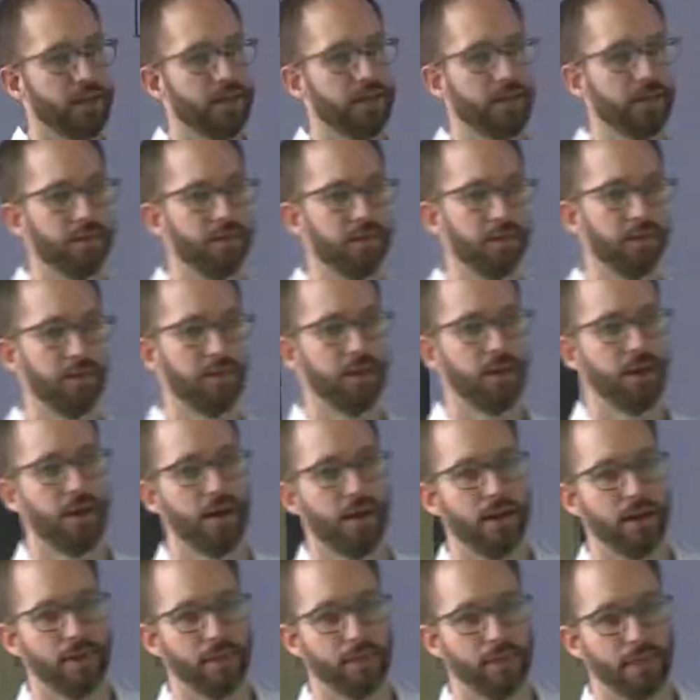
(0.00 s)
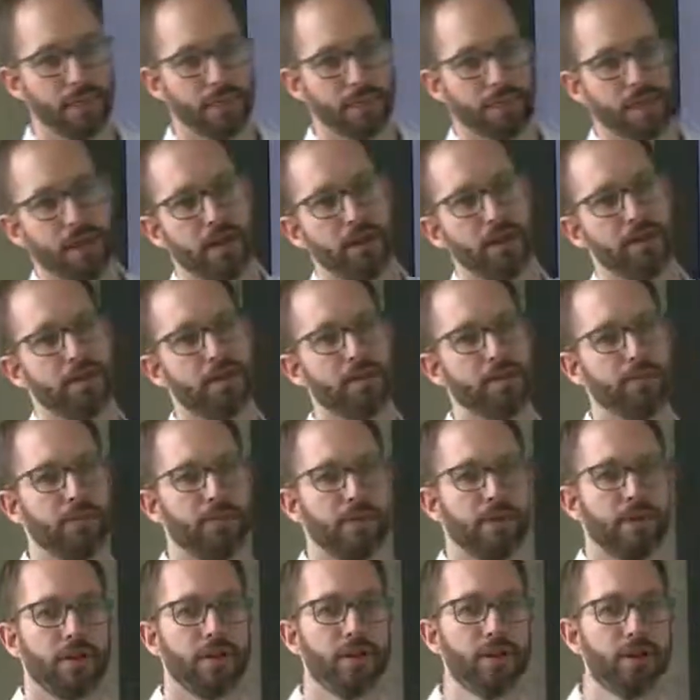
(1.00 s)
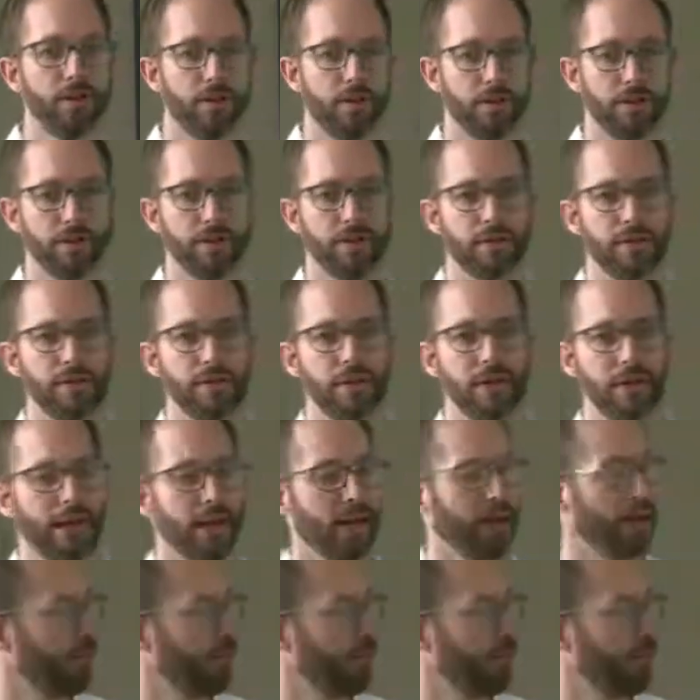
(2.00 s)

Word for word: some, um, some codes that